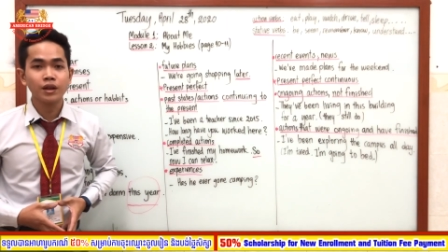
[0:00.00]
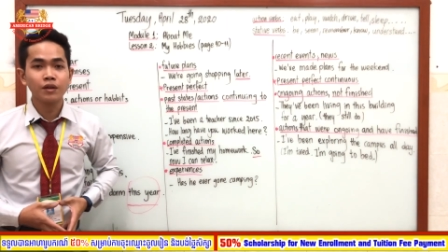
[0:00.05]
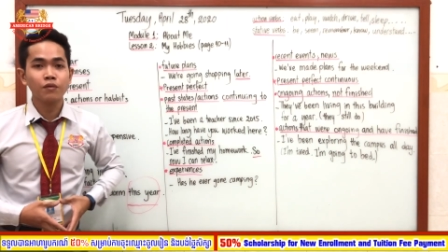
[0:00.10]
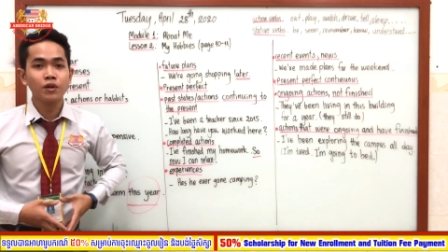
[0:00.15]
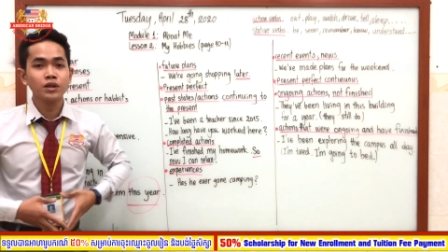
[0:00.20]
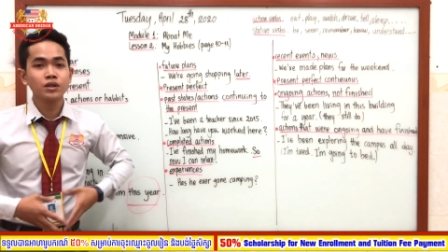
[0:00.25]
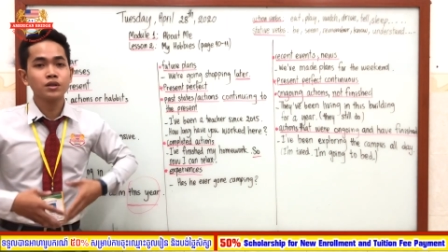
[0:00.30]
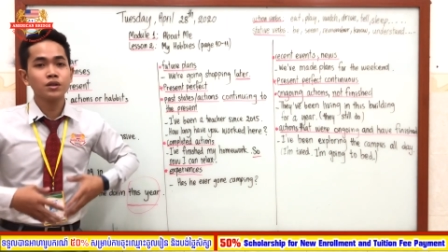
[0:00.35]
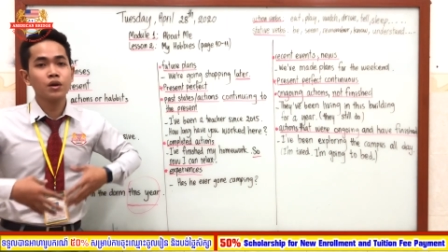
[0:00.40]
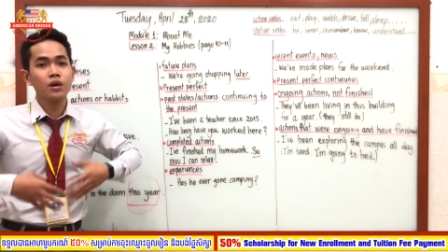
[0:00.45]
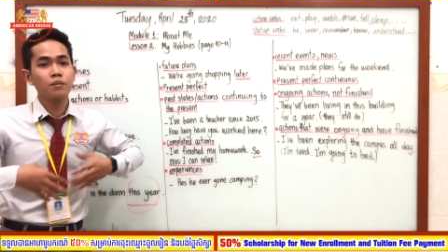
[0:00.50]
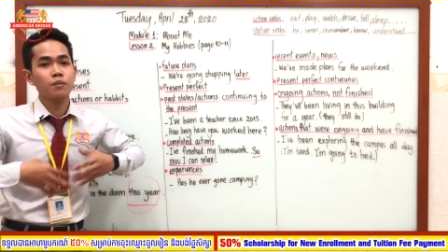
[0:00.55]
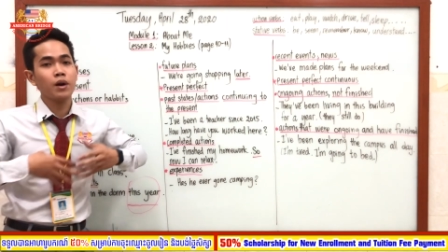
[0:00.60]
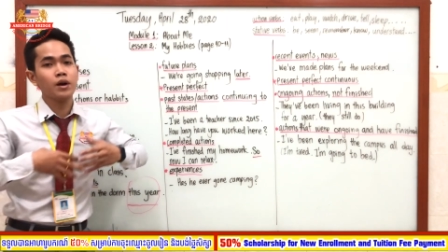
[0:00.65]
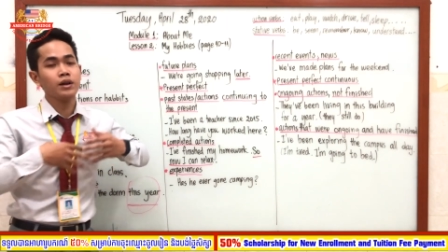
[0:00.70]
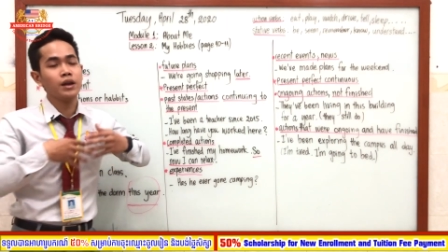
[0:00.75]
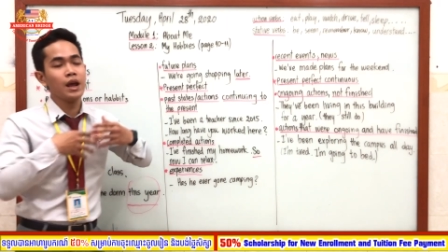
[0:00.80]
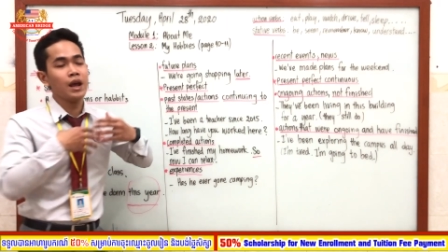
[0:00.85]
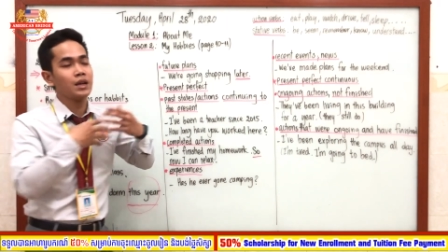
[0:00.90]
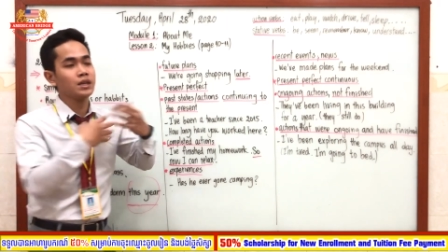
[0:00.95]
They want to know
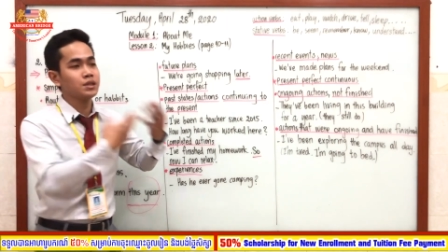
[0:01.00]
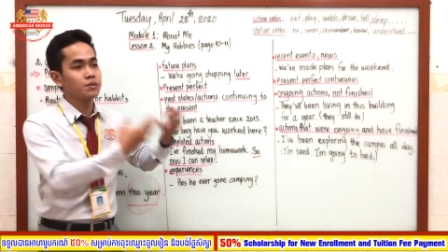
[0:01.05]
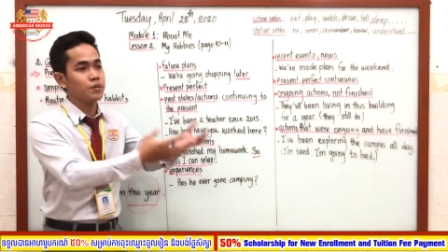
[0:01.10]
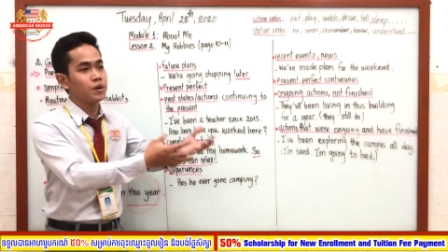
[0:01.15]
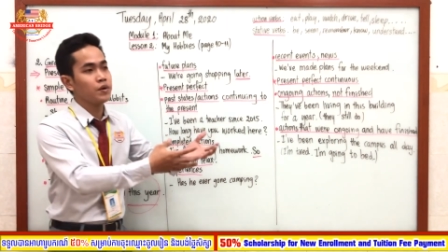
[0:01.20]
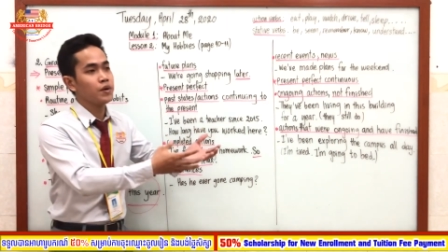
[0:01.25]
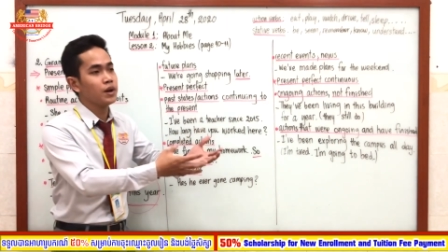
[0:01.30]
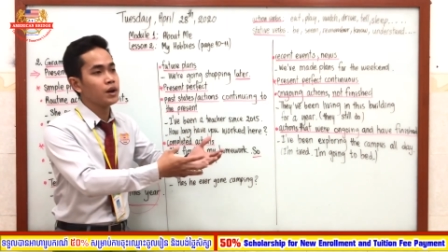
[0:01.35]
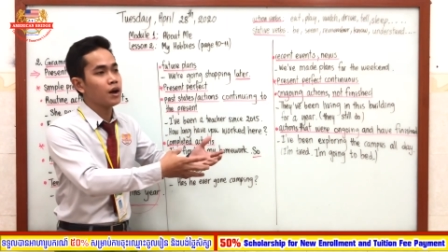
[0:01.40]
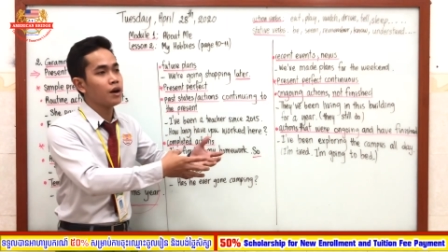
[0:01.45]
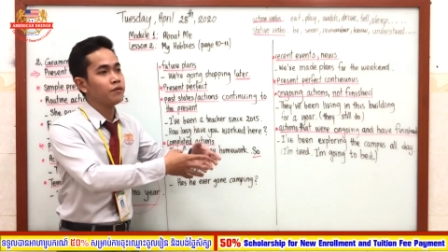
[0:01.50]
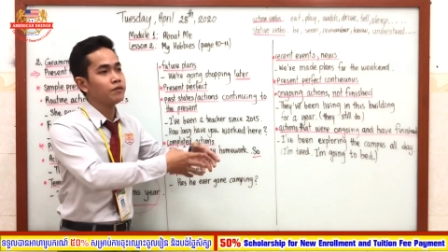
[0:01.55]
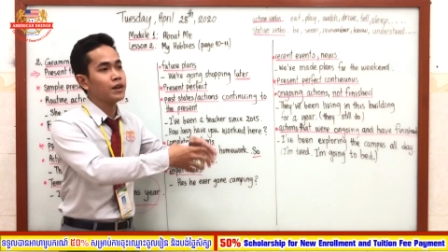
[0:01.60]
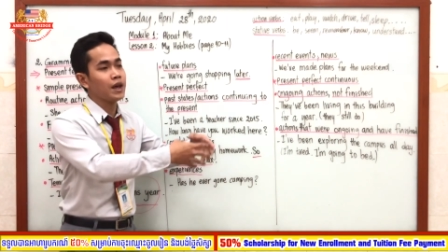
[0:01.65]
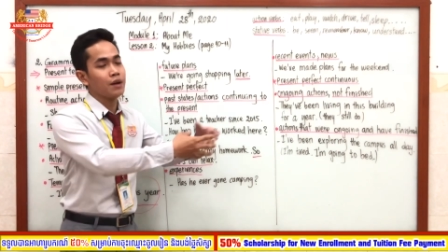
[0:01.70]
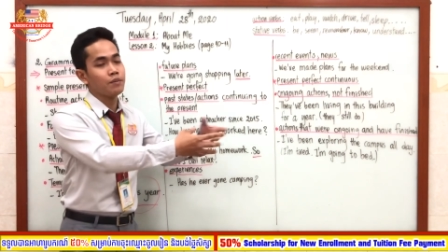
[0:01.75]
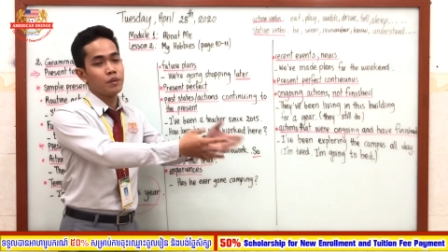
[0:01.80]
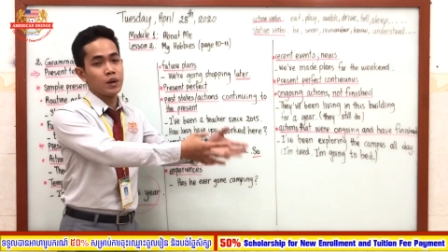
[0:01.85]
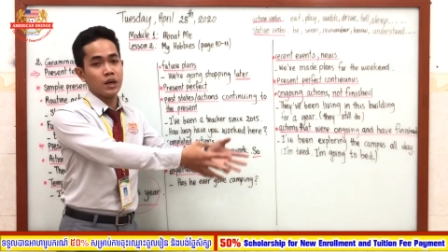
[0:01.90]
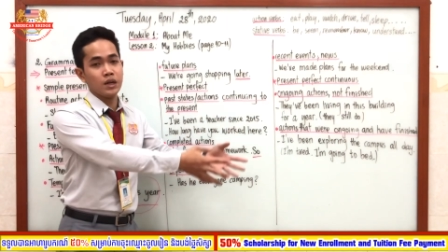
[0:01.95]
about experience of
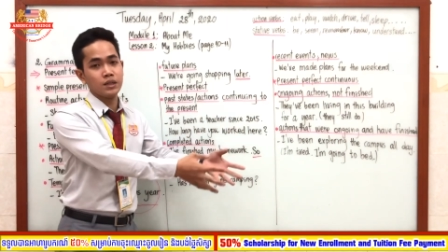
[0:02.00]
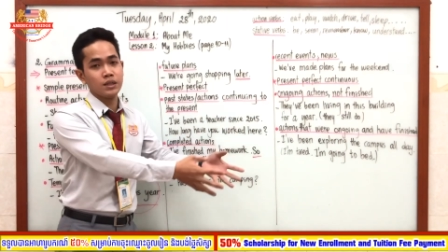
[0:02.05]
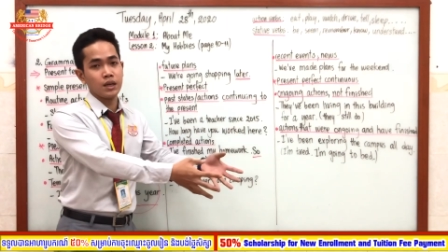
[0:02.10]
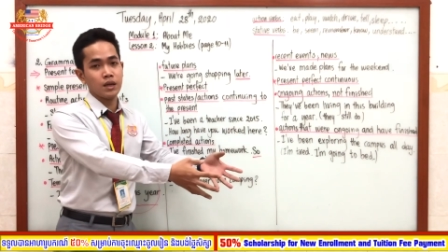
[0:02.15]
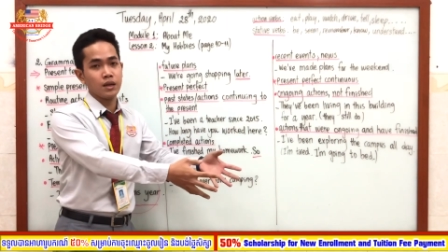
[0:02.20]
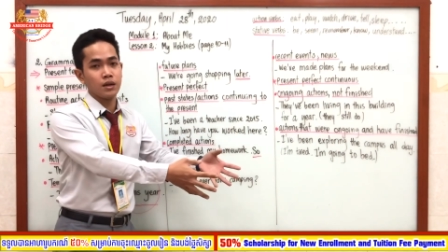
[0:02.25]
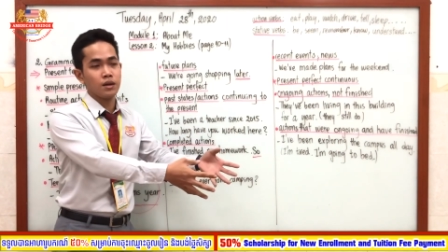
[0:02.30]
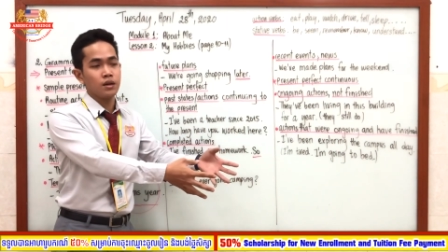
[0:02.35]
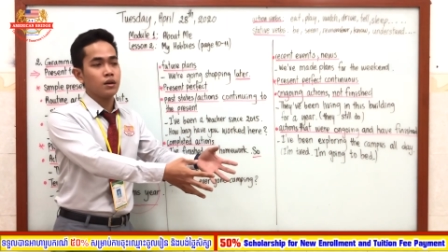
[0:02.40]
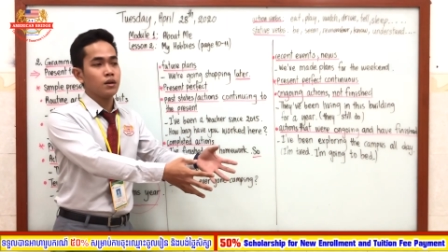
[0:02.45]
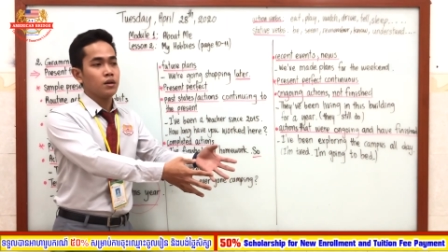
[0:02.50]
that person.